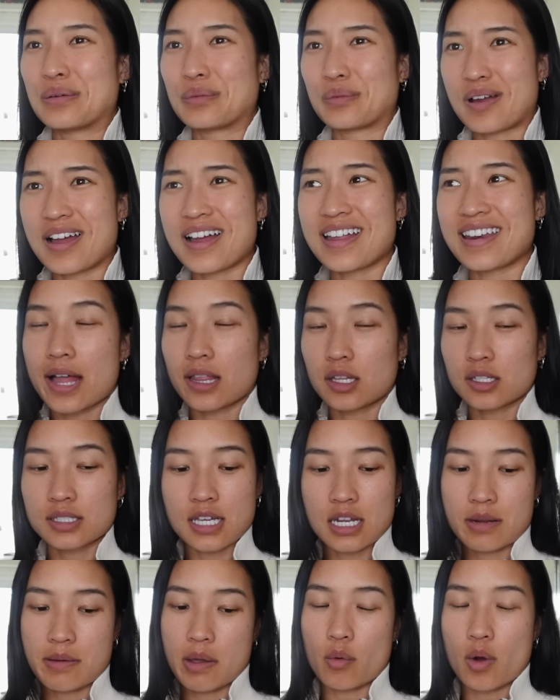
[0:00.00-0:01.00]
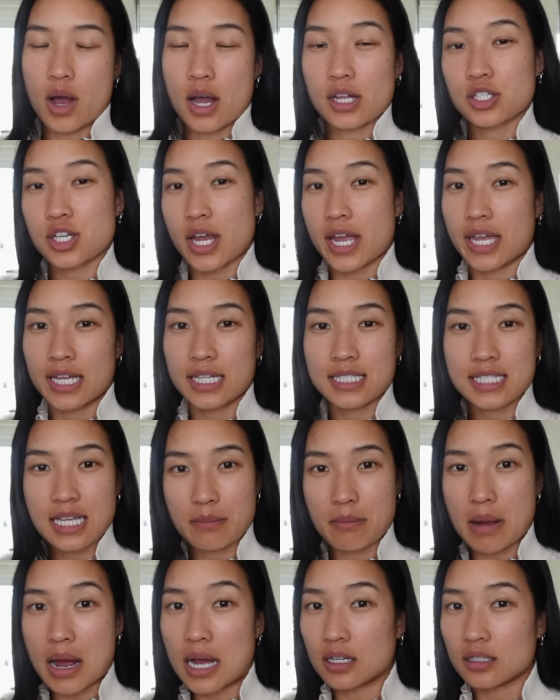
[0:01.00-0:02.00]
run. I looked down at my watch, I hit
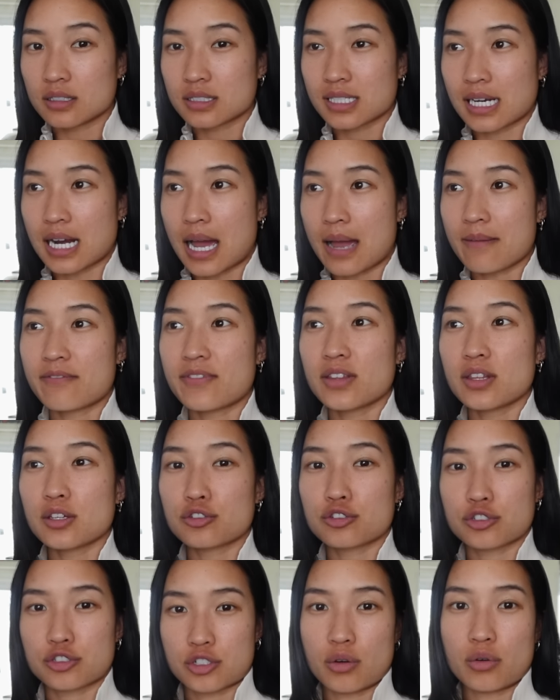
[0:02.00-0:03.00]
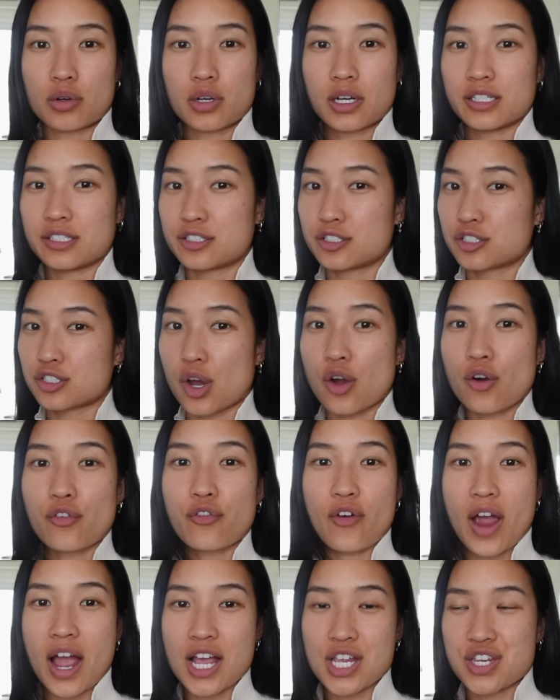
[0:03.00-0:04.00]
10 miles, and I'm feeling so good, so
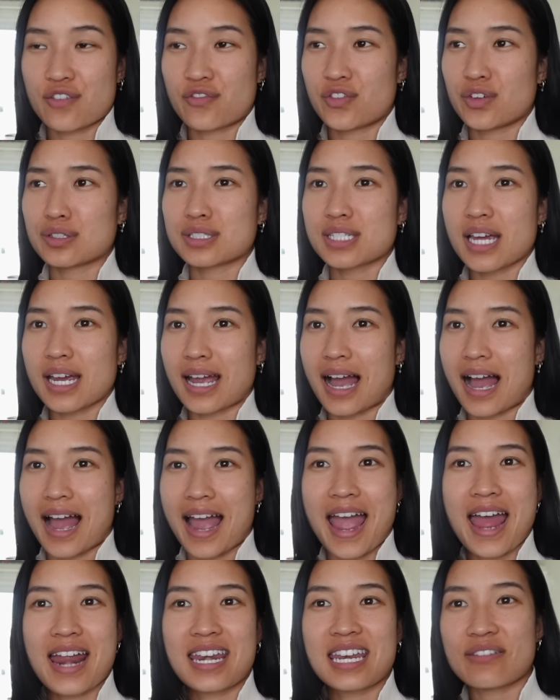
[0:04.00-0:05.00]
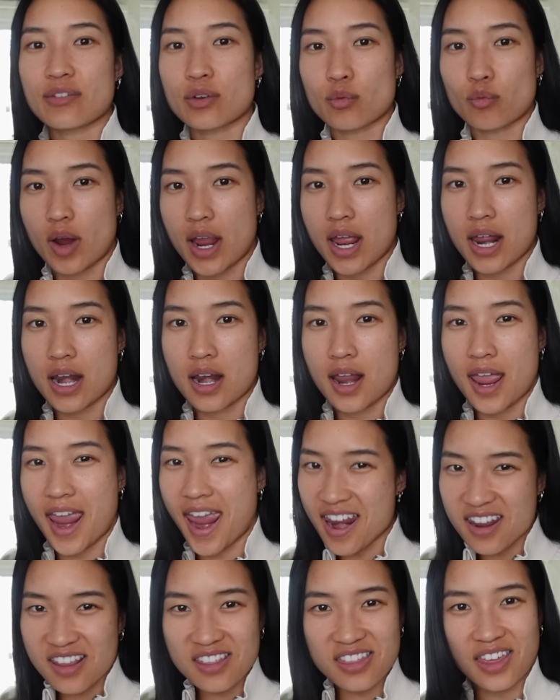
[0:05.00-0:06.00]
fresh. It feels like I hadn't even ran
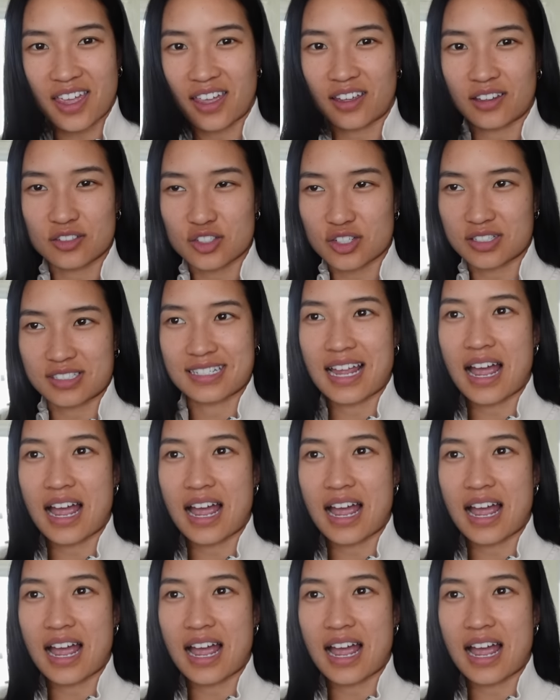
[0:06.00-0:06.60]
anything just